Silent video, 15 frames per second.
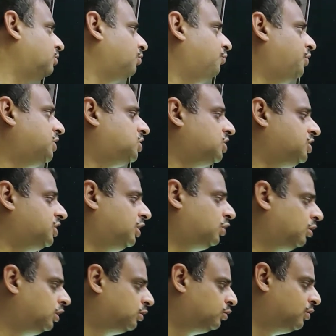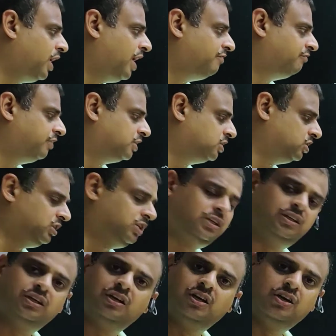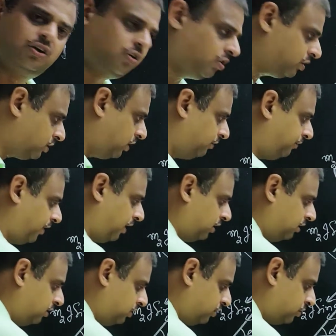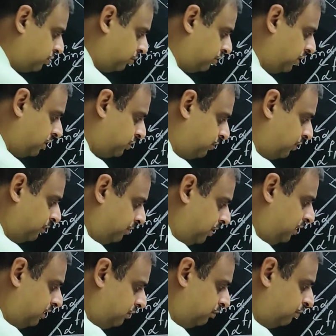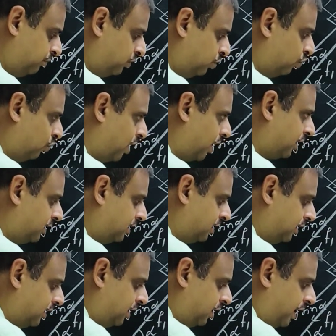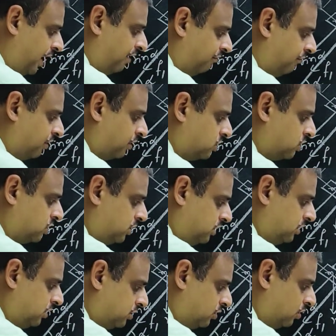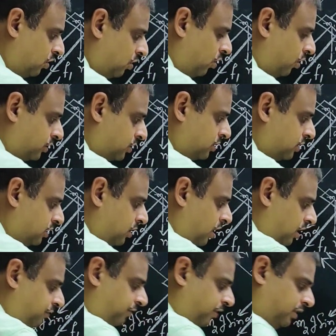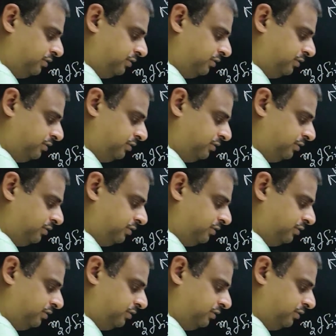which is equal to m1g cos alpha. So this will be mu1 m1g cos alpha.